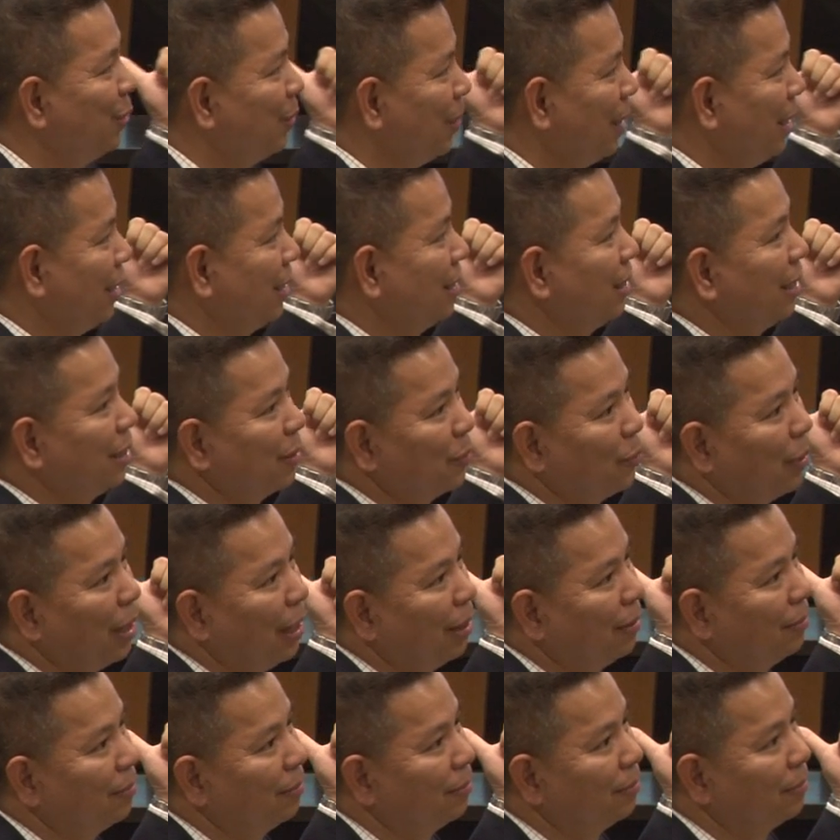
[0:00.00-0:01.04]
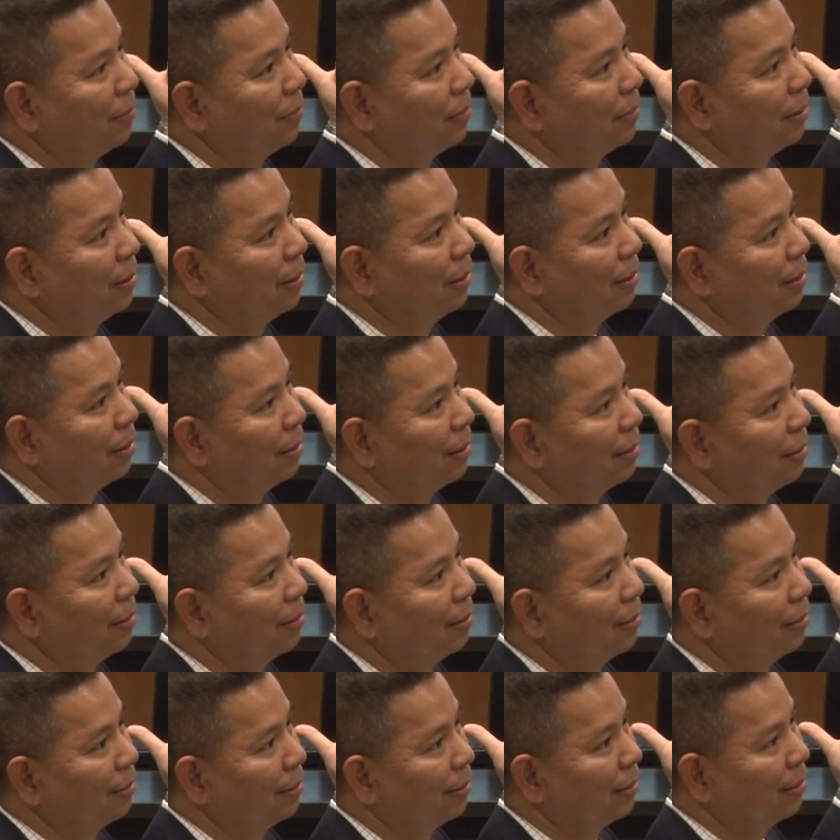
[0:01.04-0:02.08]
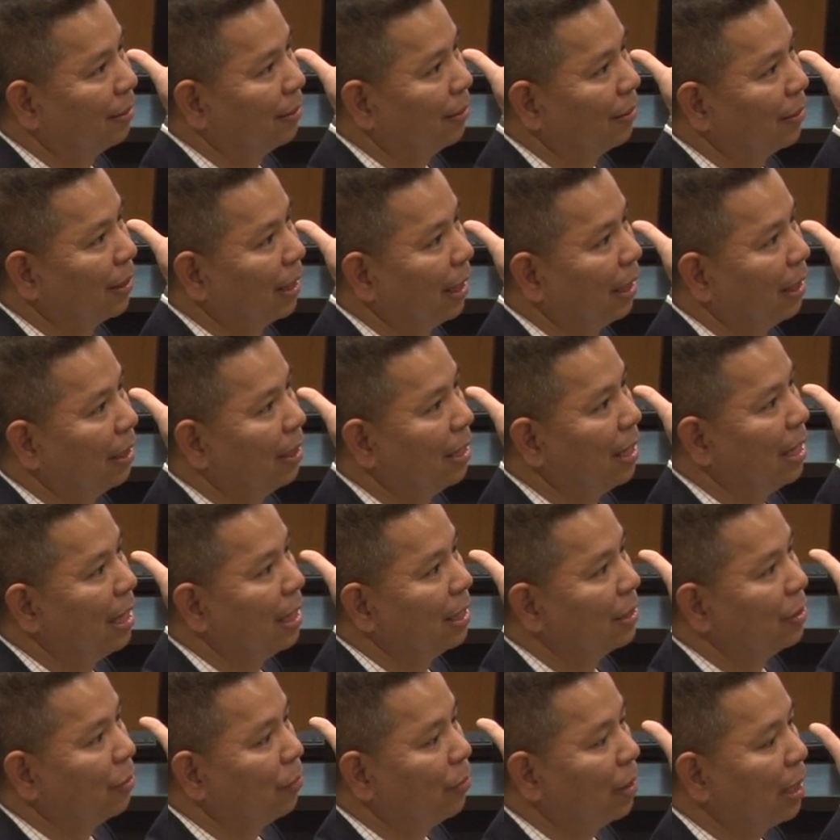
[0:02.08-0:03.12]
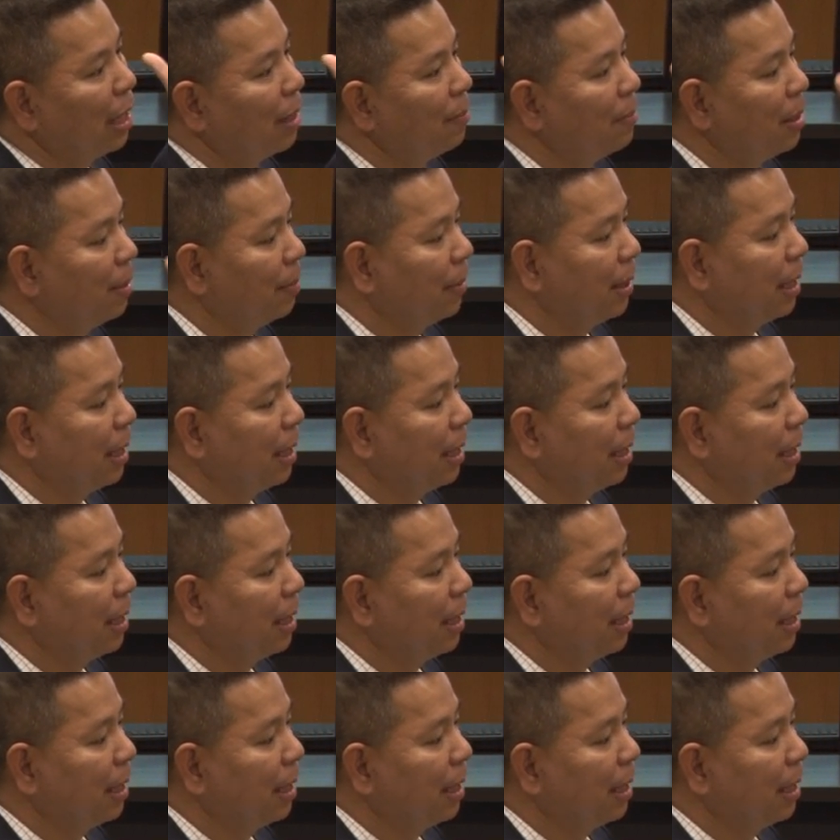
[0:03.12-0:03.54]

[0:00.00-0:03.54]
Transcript: US as well. Okay, so what I mean